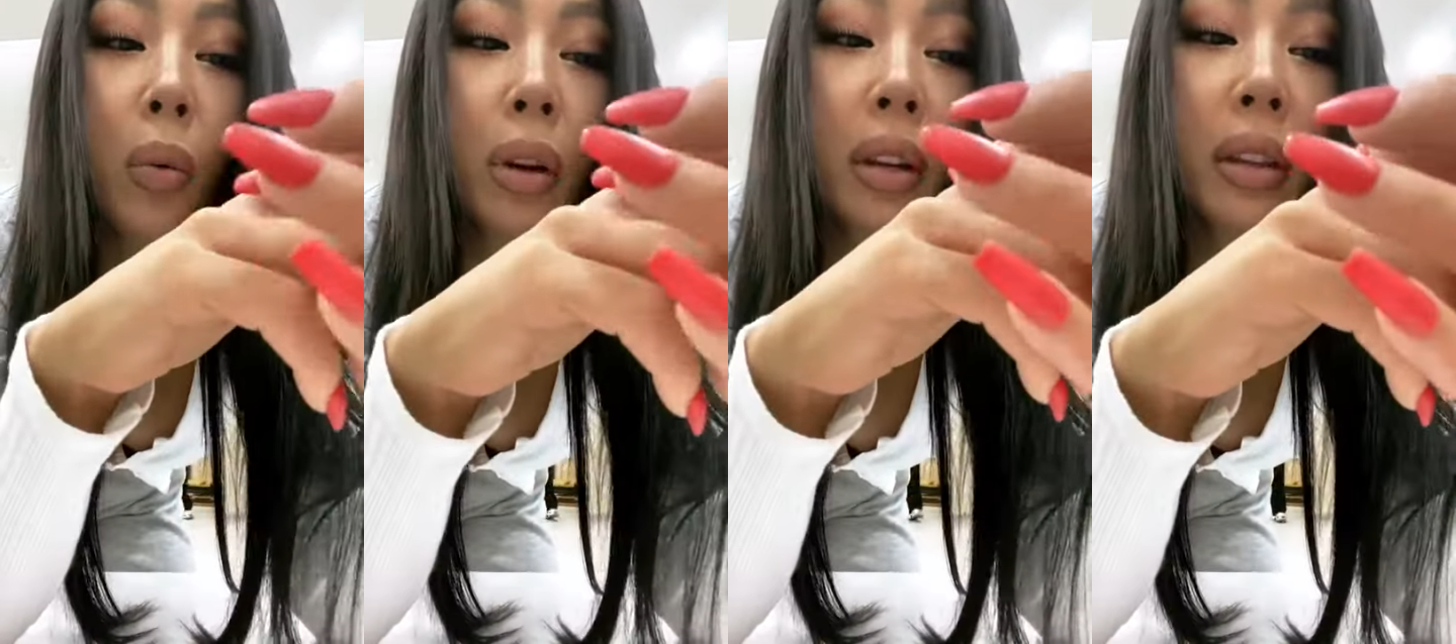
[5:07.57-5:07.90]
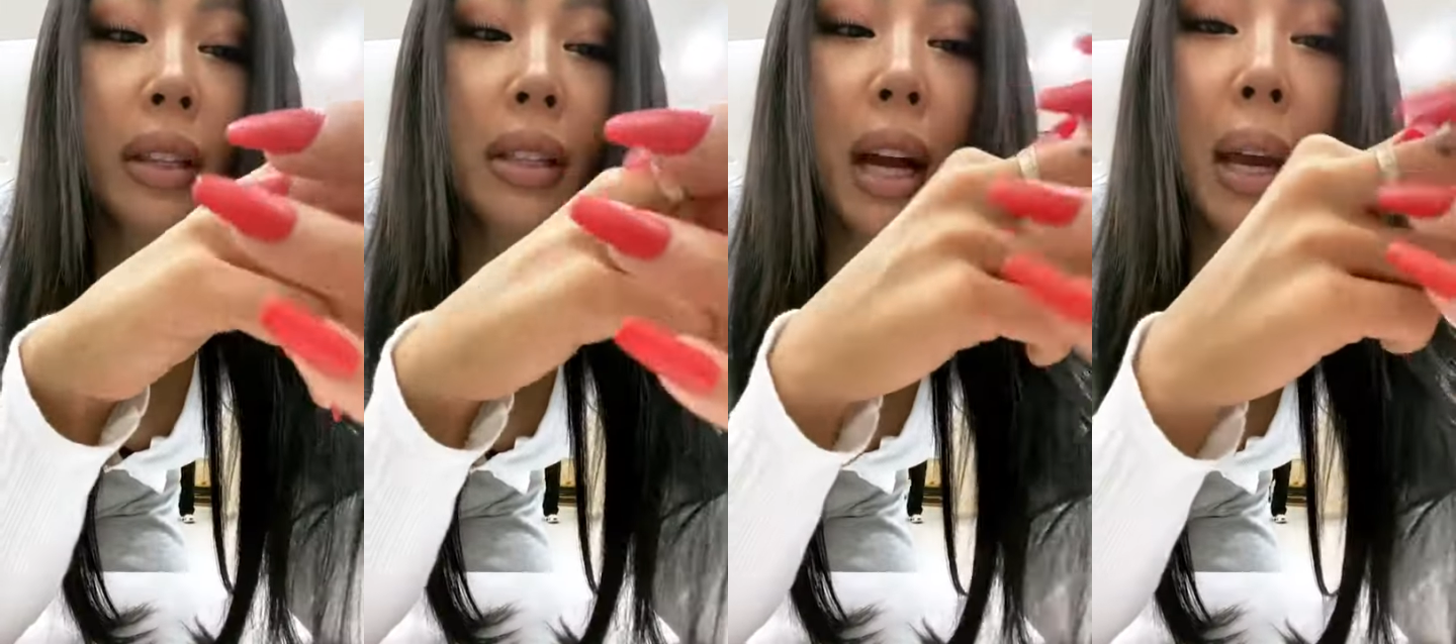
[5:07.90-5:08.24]
one
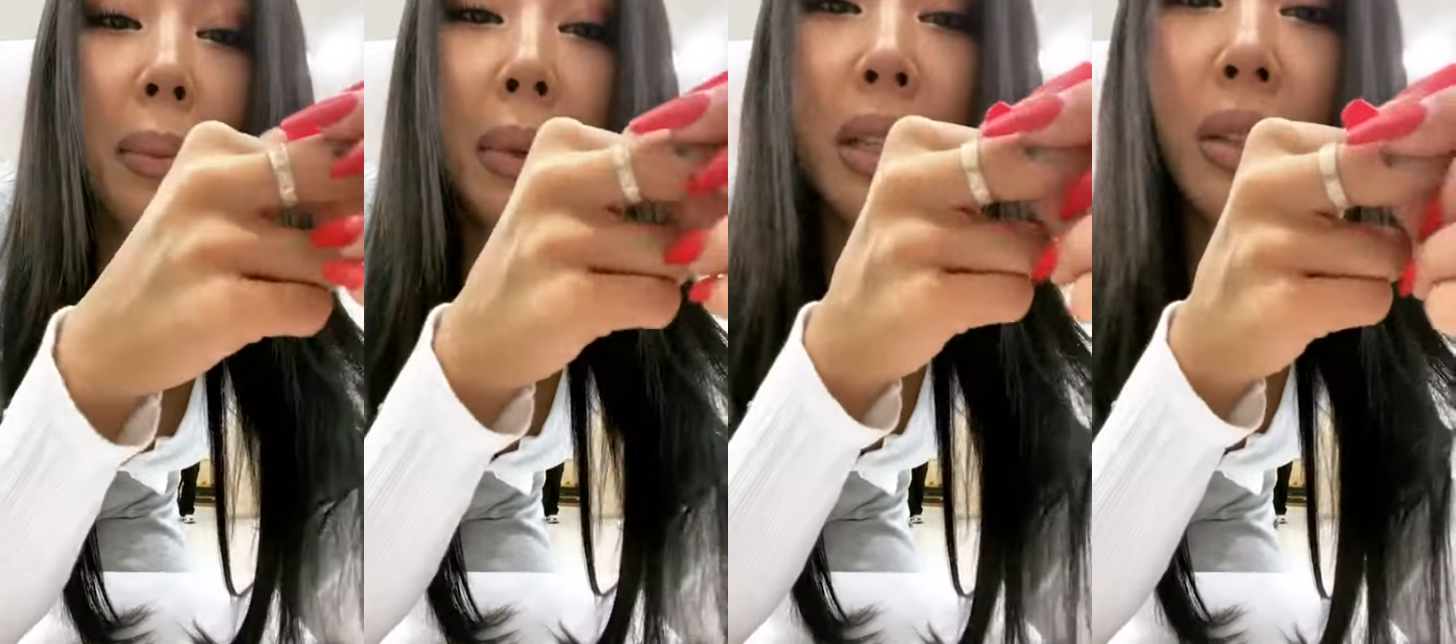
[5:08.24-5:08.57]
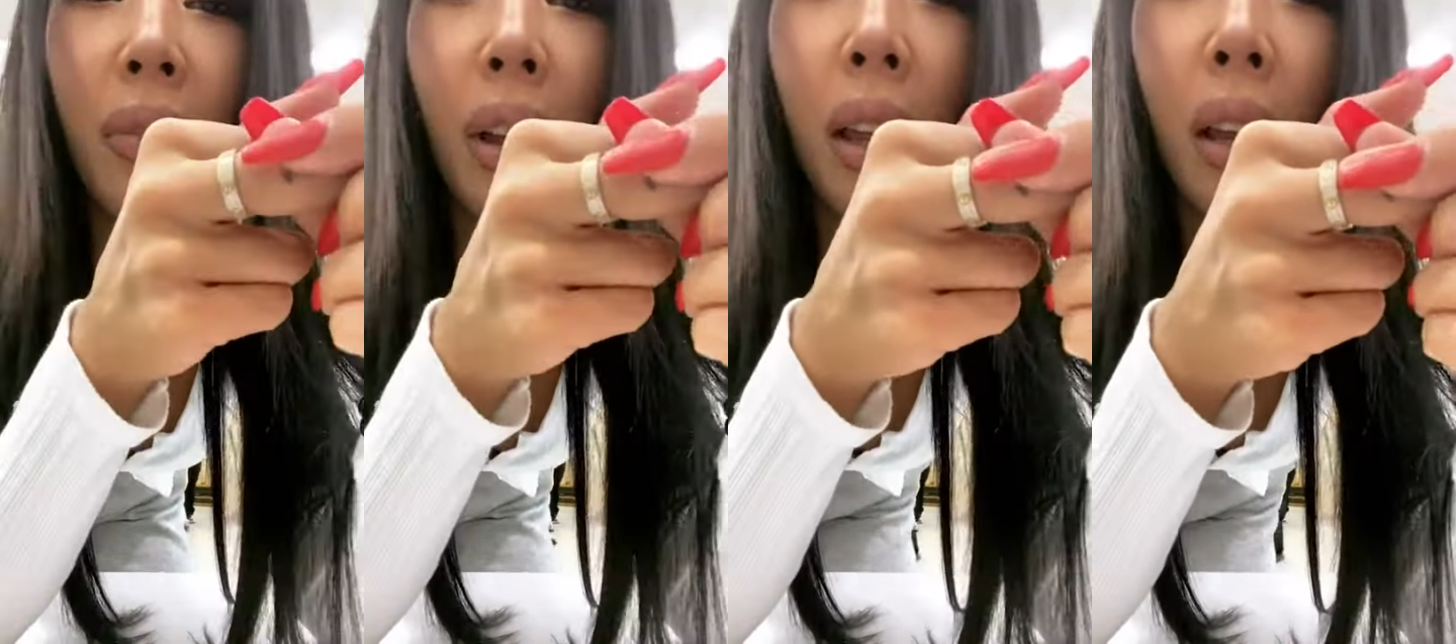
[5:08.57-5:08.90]
of the
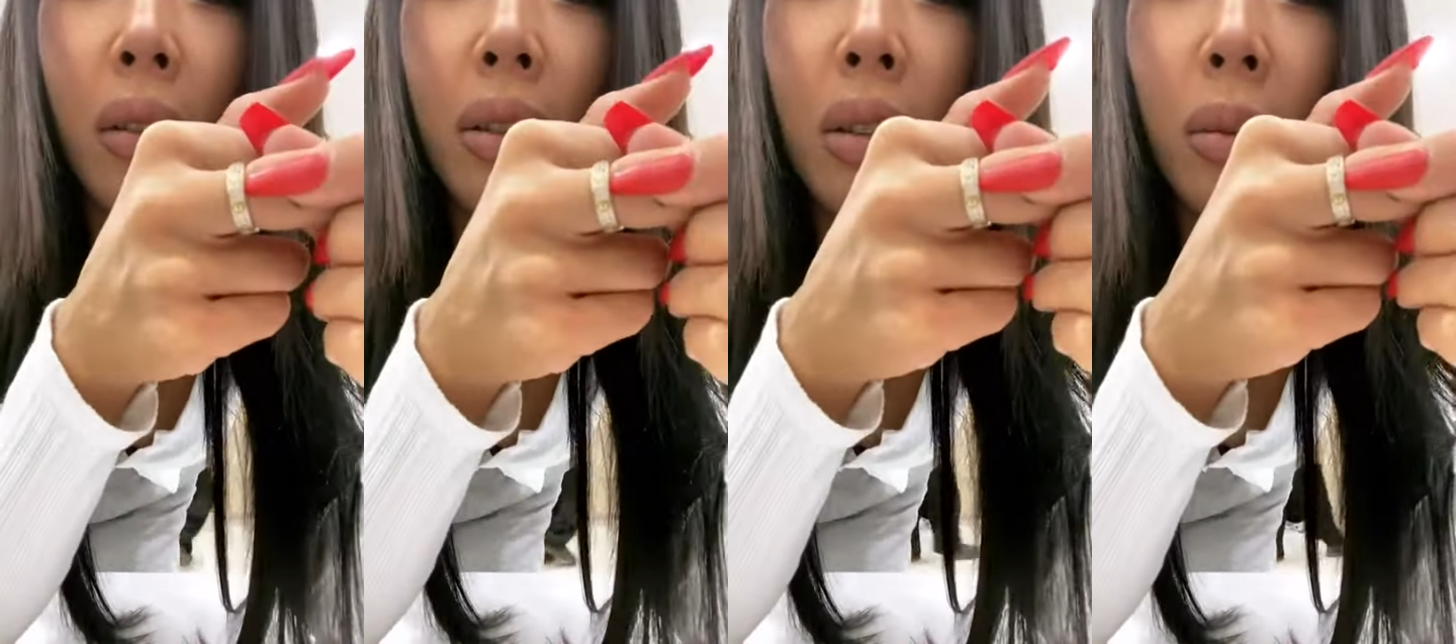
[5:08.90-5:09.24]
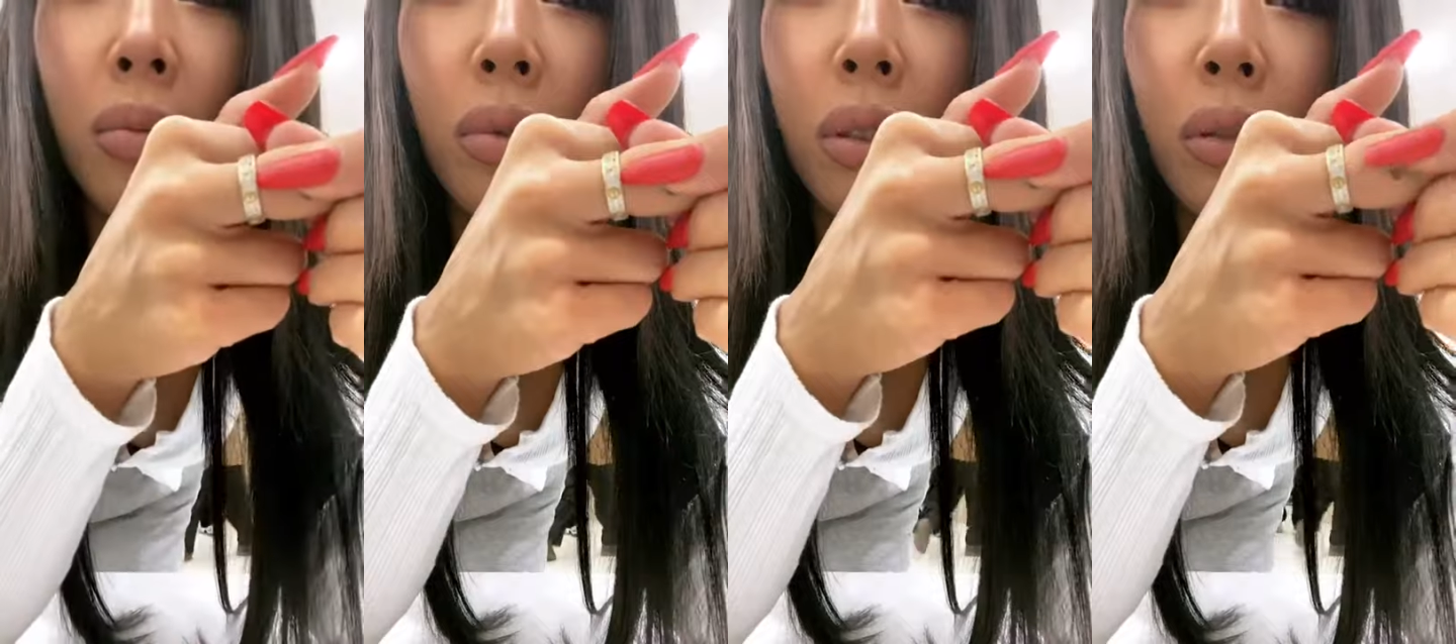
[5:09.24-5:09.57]
diamonds fell out,
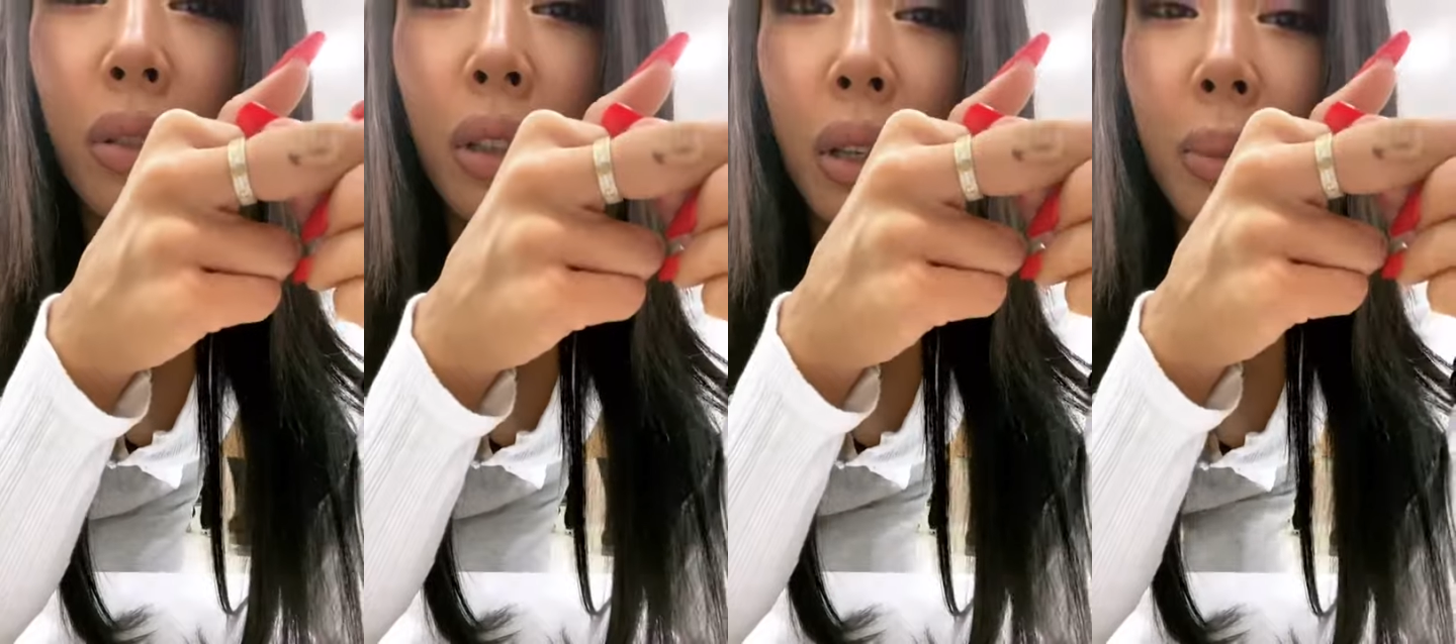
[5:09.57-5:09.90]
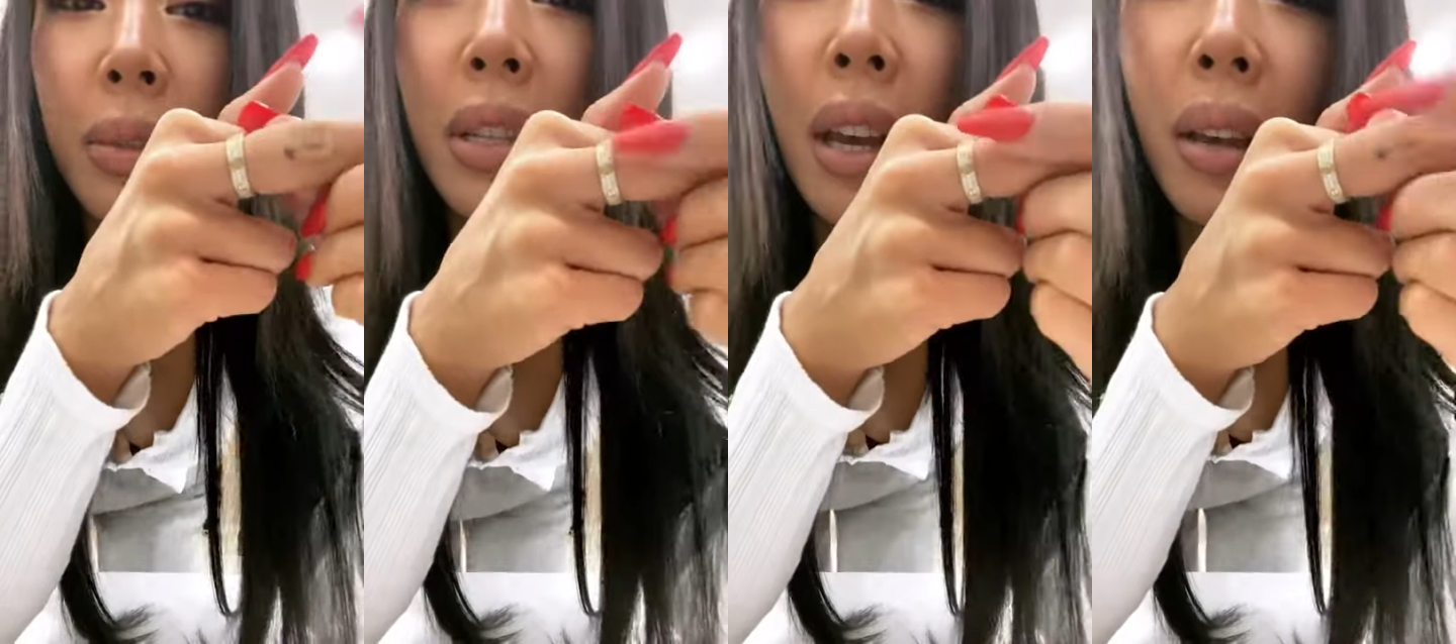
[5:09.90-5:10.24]
so I'm really, really
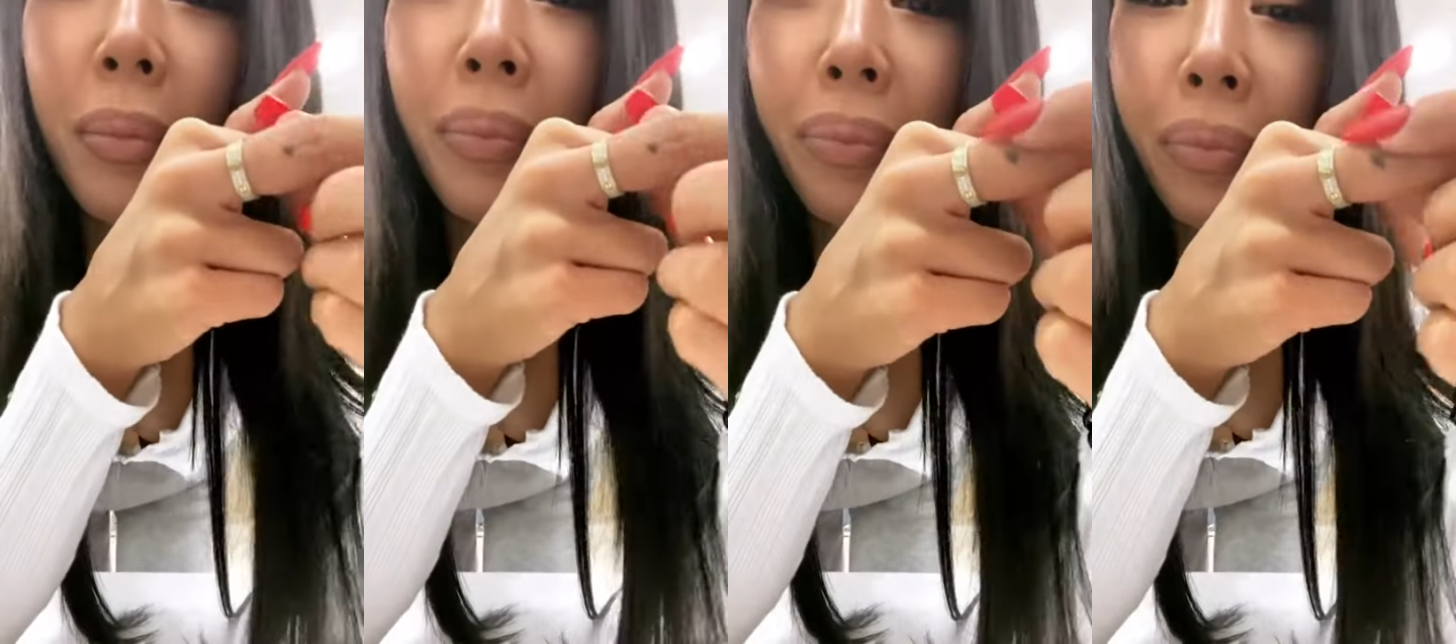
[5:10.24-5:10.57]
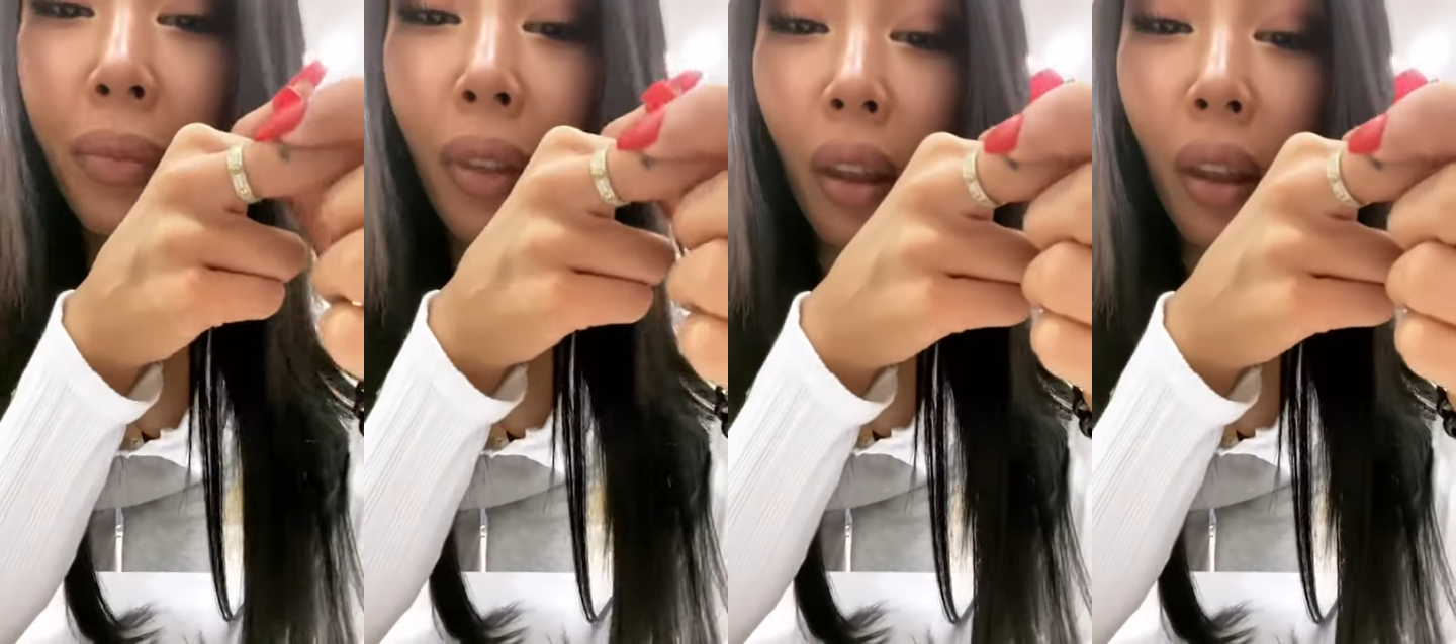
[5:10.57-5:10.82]
upset.